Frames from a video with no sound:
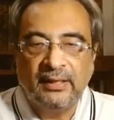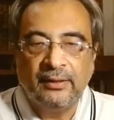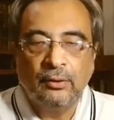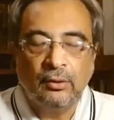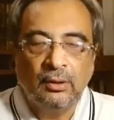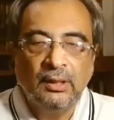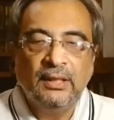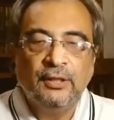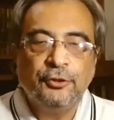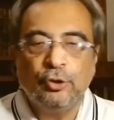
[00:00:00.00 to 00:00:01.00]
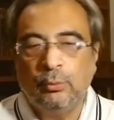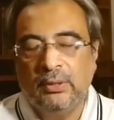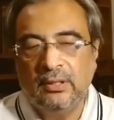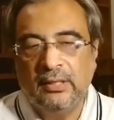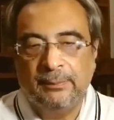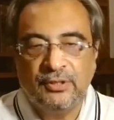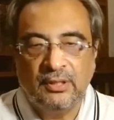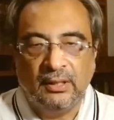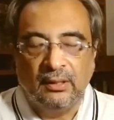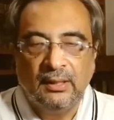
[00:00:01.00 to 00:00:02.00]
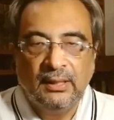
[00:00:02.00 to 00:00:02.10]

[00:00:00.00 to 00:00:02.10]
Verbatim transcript: valid or not should one abstain